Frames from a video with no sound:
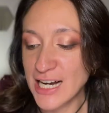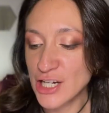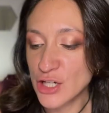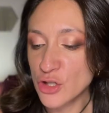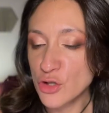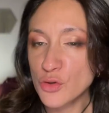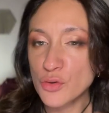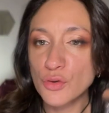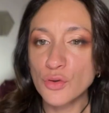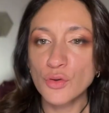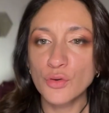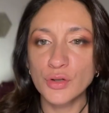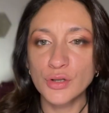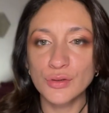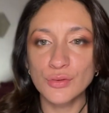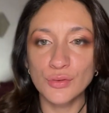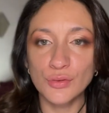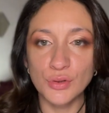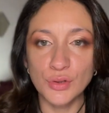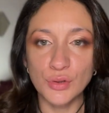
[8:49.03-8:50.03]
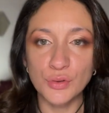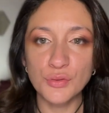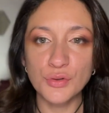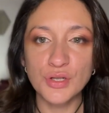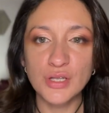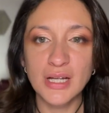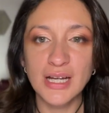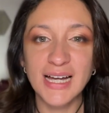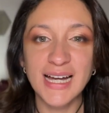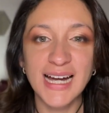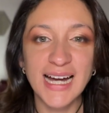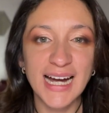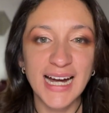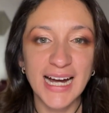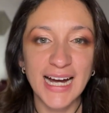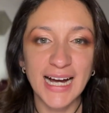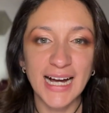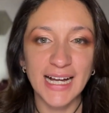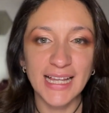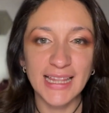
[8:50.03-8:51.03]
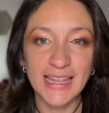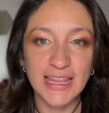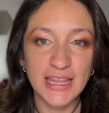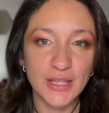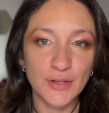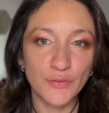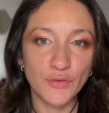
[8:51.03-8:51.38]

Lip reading: You're going to use the